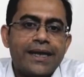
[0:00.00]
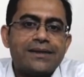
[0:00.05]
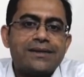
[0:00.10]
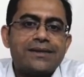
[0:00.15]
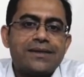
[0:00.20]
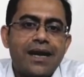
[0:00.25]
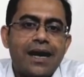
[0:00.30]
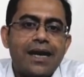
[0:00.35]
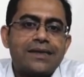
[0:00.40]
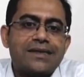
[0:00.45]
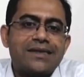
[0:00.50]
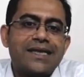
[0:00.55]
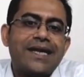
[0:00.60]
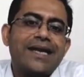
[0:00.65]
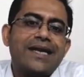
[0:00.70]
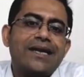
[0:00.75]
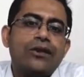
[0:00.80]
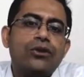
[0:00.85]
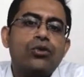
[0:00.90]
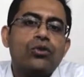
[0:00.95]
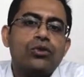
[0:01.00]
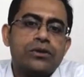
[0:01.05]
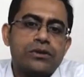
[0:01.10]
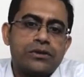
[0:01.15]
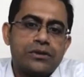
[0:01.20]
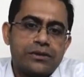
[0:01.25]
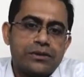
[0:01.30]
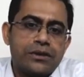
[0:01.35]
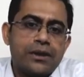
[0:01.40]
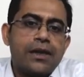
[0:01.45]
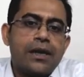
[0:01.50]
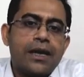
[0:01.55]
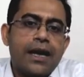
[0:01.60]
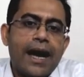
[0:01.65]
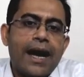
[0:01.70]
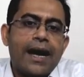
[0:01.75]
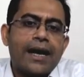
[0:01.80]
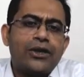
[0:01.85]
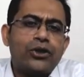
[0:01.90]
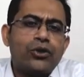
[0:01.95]
then start setting goals.
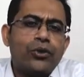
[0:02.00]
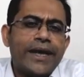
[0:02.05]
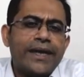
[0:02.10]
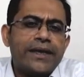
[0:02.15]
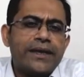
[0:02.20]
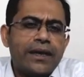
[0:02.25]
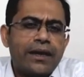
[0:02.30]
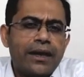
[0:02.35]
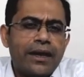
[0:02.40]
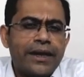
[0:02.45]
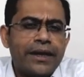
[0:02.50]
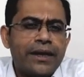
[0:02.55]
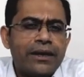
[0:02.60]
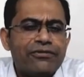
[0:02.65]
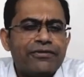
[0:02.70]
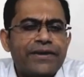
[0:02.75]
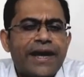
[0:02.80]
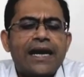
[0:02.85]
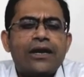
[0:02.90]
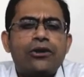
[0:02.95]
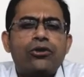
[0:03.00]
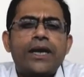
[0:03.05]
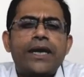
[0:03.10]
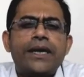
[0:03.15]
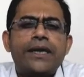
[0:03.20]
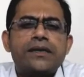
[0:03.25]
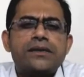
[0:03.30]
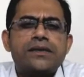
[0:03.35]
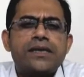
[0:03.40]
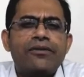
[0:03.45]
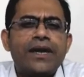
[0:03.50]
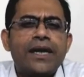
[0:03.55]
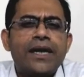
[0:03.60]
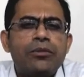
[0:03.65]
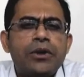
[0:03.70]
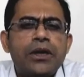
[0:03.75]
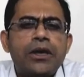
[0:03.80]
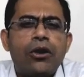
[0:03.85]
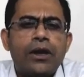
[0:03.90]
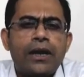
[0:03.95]
And today there are enough calculators
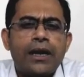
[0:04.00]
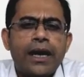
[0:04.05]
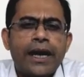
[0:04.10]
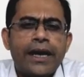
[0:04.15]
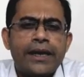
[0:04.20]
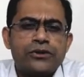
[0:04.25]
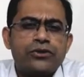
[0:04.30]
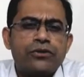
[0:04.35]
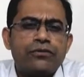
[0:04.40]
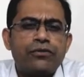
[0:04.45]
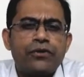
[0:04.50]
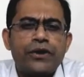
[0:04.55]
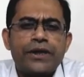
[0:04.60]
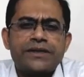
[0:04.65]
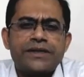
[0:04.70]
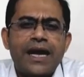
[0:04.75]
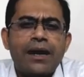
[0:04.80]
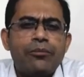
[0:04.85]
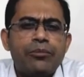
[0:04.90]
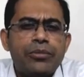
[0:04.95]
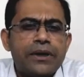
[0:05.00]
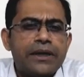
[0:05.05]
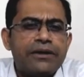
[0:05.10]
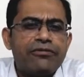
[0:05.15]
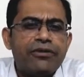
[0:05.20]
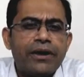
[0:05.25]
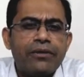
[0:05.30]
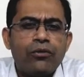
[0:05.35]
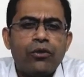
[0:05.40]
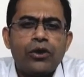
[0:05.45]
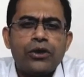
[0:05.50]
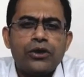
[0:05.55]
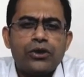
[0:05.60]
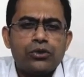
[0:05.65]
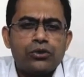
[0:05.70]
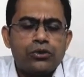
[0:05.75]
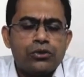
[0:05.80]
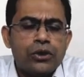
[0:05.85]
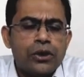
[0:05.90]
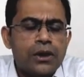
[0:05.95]
available online. So, for example, if I want
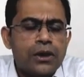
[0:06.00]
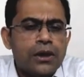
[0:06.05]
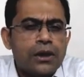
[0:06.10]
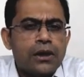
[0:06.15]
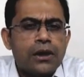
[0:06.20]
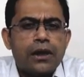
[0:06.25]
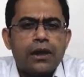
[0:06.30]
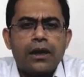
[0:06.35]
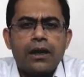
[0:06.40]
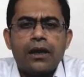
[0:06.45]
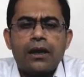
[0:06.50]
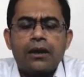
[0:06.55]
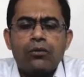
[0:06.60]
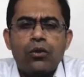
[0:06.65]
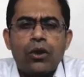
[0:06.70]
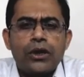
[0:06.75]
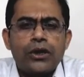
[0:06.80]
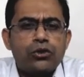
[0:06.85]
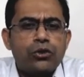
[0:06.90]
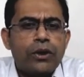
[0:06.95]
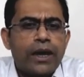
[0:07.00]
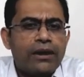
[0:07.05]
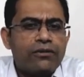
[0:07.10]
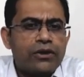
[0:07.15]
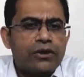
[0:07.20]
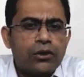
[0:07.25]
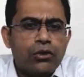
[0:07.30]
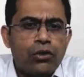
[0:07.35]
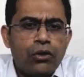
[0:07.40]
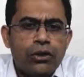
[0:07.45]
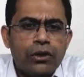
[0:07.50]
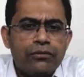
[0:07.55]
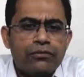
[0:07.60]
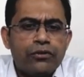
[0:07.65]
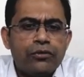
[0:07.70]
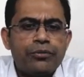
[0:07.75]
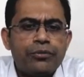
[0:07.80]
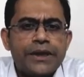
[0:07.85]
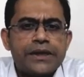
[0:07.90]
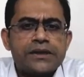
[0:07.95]
to have a crore of
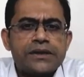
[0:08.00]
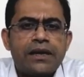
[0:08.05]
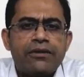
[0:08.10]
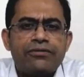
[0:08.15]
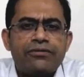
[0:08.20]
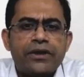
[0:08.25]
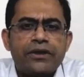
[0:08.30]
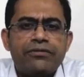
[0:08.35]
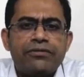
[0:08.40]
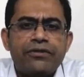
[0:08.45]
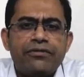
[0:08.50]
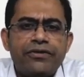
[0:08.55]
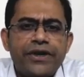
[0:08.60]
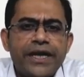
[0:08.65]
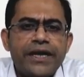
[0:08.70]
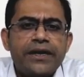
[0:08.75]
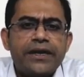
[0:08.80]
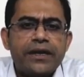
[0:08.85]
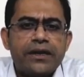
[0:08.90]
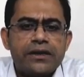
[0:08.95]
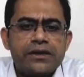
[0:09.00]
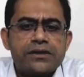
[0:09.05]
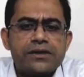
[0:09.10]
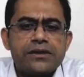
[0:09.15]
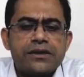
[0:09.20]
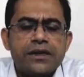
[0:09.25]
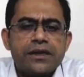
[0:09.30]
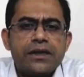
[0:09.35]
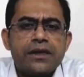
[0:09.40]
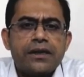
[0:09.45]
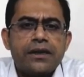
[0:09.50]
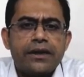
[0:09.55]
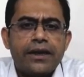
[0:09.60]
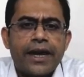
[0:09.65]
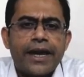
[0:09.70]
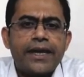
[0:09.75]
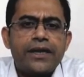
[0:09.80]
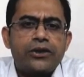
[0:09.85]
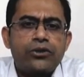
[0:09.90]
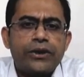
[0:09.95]
rupees after 15 years,
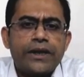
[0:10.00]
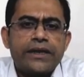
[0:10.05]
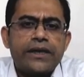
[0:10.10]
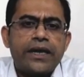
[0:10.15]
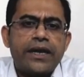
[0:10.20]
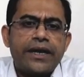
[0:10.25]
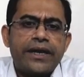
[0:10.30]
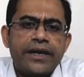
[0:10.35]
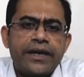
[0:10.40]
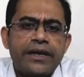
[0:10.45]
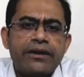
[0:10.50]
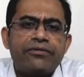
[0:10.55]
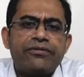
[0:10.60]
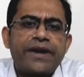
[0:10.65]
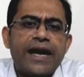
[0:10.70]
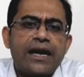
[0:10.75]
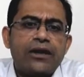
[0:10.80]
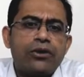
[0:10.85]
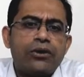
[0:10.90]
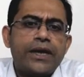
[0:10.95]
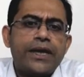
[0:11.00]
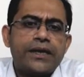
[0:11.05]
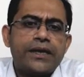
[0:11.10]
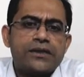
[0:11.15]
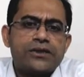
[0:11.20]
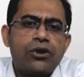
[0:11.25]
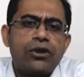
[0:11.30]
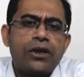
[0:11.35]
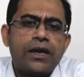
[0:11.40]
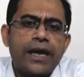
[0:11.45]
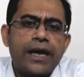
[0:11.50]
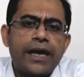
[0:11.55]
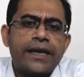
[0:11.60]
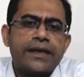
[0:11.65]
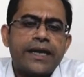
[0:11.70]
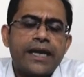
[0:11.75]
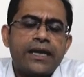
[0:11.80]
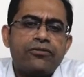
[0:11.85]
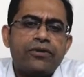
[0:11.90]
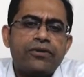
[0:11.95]
right? Today there are enough calculators
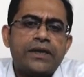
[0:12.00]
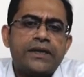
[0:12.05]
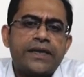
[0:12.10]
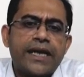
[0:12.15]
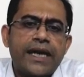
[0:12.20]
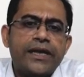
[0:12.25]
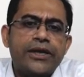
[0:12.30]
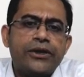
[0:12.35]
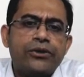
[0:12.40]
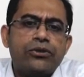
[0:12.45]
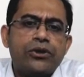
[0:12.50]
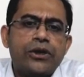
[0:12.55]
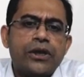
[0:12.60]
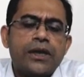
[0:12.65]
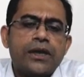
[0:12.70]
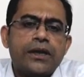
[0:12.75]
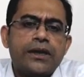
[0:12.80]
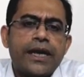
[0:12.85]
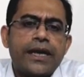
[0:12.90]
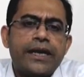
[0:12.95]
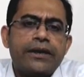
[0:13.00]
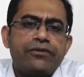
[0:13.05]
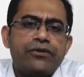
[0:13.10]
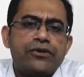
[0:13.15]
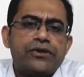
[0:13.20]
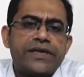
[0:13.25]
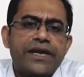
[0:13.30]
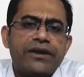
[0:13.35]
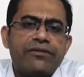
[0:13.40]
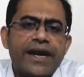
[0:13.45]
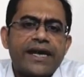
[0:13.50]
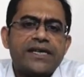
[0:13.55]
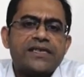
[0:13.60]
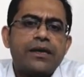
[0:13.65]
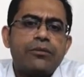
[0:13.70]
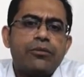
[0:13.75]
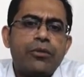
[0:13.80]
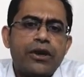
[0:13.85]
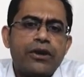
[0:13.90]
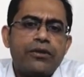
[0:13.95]
online that will tell you that if you save
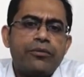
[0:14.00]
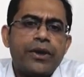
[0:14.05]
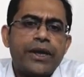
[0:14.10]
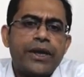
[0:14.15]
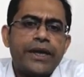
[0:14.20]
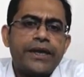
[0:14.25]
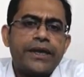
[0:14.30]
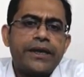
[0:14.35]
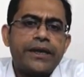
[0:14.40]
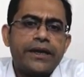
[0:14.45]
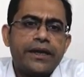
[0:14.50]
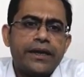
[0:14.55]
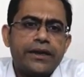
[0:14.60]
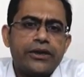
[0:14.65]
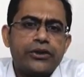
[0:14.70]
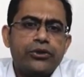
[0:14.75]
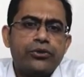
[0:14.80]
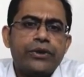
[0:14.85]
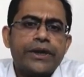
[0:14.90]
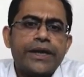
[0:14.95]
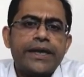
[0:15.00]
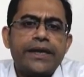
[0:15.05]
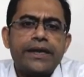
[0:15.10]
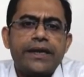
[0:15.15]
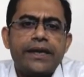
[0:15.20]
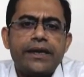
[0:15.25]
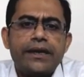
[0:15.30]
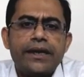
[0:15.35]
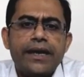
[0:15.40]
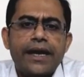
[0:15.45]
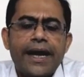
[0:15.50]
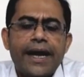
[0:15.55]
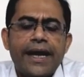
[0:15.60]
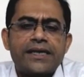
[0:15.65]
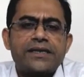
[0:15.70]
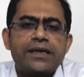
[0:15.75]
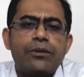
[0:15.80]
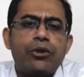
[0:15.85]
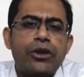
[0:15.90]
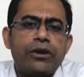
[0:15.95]
X amount of money, you need
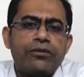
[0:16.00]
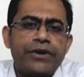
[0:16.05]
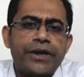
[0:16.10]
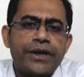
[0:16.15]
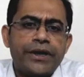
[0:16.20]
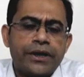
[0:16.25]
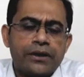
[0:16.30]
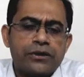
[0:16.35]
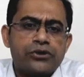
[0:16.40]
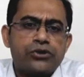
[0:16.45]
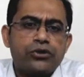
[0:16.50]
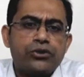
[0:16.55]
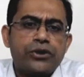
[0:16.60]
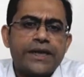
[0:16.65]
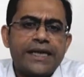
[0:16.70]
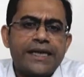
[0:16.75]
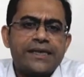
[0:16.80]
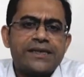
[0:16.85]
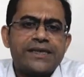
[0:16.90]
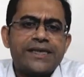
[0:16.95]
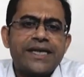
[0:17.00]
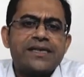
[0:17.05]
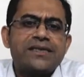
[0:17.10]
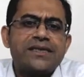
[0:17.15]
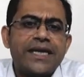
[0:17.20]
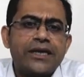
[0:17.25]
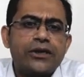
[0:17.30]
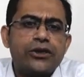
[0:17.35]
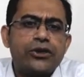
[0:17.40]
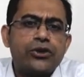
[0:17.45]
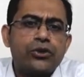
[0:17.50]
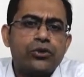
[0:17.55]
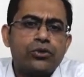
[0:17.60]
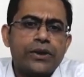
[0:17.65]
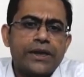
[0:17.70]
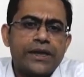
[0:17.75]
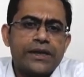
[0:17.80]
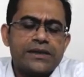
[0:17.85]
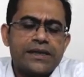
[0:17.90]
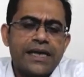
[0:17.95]
X amount of return. So the easiest thing to
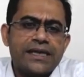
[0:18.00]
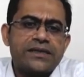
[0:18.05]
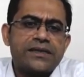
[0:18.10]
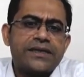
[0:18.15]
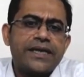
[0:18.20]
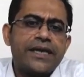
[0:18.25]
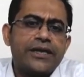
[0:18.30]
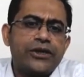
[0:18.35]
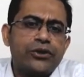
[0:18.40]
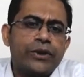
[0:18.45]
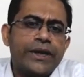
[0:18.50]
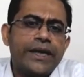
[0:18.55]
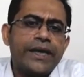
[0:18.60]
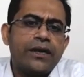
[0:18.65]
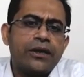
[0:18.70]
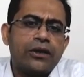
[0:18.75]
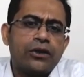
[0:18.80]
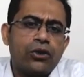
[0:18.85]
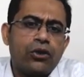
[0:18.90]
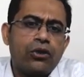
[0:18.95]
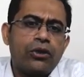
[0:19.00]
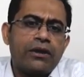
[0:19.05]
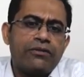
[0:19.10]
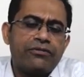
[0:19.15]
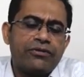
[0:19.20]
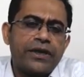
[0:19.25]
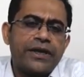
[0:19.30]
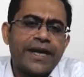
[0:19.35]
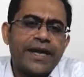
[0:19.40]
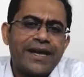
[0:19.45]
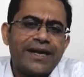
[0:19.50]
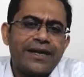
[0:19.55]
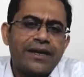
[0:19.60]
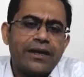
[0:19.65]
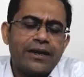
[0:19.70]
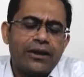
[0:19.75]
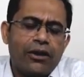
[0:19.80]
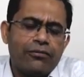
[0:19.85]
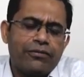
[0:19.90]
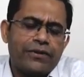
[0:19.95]
do is, let's say you need a crore after 10
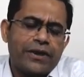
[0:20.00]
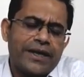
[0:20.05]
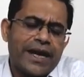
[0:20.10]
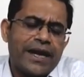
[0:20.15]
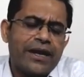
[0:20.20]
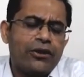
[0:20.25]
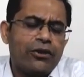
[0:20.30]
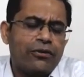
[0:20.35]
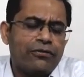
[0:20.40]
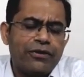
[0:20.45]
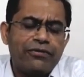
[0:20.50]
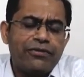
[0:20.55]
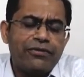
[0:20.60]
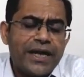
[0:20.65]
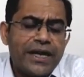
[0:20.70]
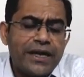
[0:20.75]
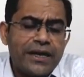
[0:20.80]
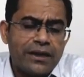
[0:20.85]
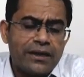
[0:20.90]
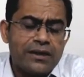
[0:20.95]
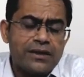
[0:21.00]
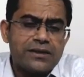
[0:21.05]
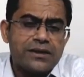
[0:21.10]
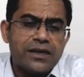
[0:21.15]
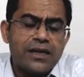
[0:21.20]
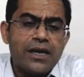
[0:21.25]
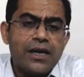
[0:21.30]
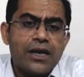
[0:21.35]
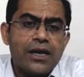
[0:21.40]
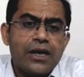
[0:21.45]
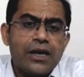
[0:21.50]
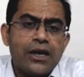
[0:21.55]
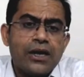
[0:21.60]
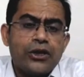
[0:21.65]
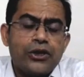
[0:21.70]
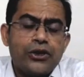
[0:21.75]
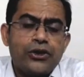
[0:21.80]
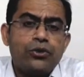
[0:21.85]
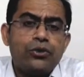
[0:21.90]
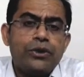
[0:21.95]
or 15 years,
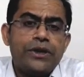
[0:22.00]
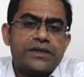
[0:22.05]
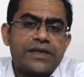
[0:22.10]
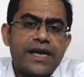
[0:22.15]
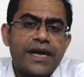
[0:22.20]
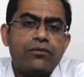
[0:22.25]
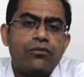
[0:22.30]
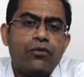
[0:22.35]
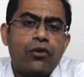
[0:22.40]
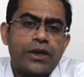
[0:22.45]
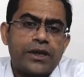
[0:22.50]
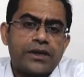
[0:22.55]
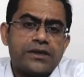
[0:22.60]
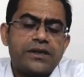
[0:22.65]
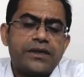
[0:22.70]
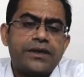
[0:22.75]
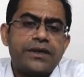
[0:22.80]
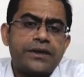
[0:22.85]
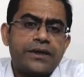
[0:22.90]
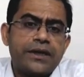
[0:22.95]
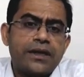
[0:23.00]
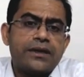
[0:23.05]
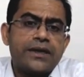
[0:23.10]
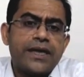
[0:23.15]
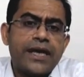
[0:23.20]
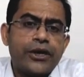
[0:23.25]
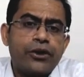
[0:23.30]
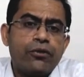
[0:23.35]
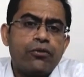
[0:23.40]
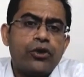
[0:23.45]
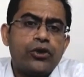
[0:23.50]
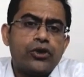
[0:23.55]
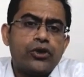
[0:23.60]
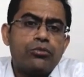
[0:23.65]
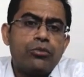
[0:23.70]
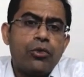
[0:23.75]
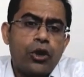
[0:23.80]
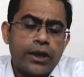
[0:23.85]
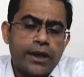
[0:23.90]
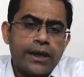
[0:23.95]
you decide what is the return that you want to
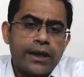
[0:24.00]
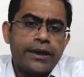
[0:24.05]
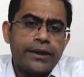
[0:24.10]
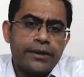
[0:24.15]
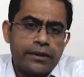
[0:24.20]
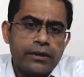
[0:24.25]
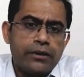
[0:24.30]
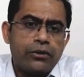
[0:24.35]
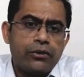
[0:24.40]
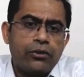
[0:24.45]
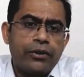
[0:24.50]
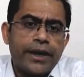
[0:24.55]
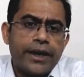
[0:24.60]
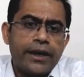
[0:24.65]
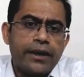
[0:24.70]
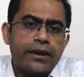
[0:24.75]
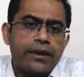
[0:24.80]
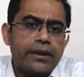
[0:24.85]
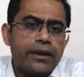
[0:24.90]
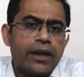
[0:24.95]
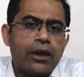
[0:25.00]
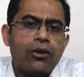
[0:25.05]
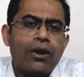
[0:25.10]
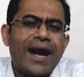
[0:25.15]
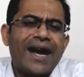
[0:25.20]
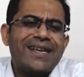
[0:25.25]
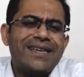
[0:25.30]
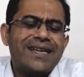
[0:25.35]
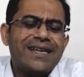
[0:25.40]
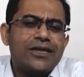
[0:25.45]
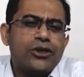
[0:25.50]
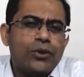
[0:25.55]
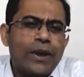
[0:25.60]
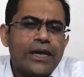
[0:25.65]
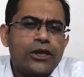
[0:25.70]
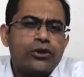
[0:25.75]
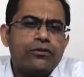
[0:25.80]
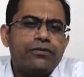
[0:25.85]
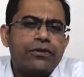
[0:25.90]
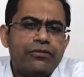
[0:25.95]
model in. Okay. Now, I think
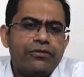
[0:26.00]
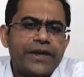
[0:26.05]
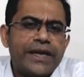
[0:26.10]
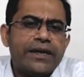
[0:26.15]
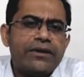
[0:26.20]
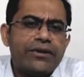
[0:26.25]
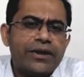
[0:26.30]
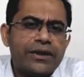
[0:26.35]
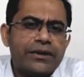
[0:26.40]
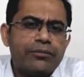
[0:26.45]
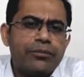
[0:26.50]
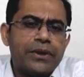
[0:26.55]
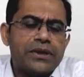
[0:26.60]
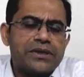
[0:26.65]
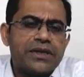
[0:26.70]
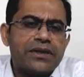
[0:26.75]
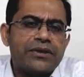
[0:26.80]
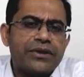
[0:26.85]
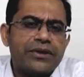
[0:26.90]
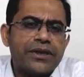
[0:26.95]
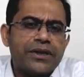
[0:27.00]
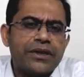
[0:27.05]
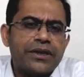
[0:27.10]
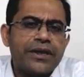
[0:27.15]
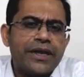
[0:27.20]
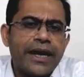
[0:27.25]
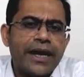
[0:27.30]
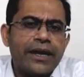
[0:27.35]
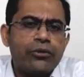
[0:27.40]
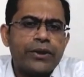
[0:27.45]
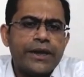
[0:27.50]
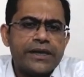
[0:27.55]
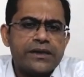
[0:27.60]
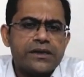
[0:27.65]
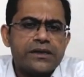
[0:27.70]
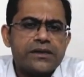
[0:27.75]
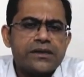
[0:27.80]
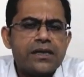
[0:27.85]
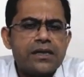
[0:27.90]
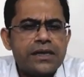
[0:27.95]
12 to 15% return in equities
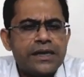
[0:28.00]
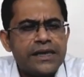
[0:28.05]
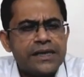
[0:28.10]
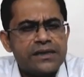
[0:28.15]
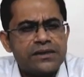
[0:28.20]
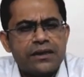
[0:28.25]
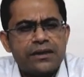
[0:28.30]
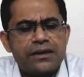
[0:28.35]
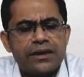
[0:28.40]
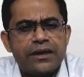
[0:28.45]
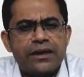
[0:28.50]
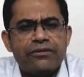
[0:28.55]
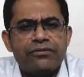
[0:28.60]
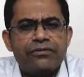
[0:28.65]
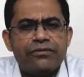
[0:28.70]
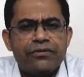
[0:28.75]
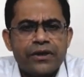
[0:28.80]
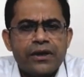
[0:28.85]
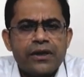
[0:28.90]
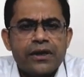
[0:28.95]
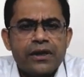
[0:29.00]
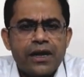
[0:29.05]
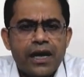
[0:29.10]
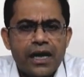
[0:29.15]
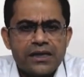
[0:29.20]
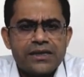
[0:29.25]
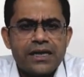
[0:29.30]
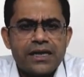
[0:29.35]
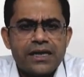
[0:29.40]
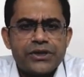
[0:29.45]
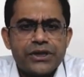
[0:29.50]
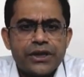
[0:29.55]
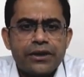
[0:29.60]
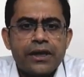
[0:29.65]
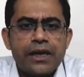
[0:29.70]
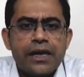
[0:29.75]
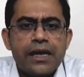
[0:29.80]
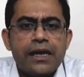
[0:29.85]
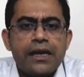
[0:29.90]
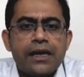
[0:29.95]
is a decent enough assumption.